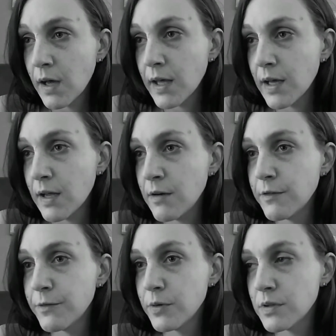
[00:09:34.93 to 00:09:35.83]
I kind
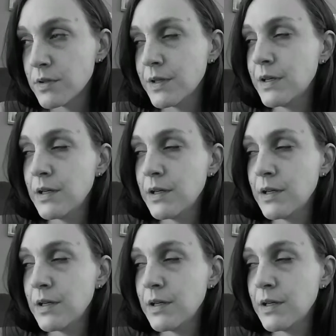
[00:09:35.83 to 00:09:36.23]
of was,